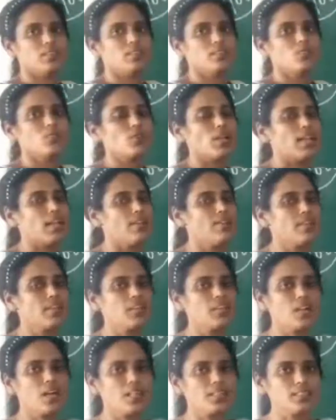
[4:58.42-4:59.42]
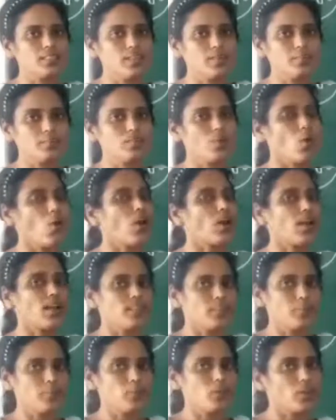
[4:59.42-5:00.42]
we are living in Gandhinagar or
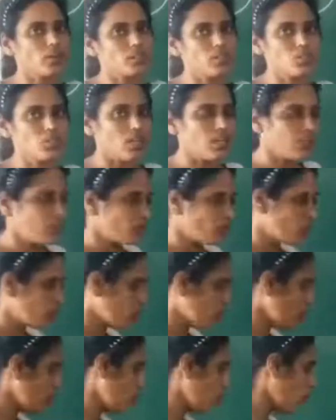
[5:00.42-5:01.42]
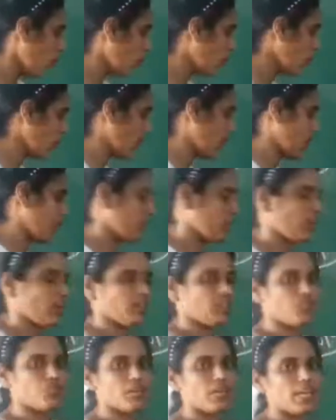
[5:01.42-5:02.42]
Adipur or Anja, so the whole area,
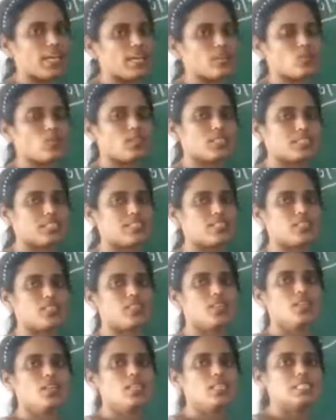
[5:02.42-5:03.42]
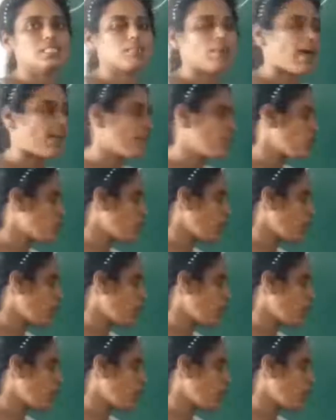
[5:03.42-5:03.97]
the village or the city is managed